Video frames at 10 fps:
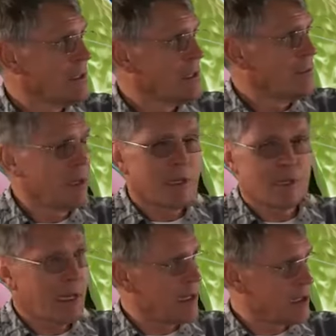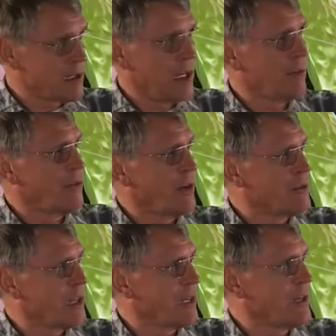Because I can see them where I'm
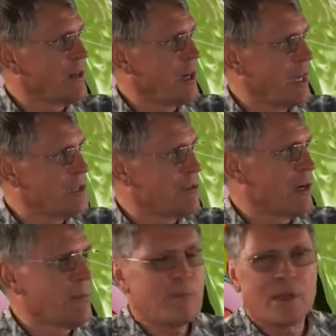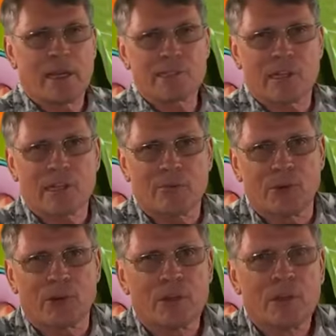sitting. They're lines, well, maybe lines on a computer.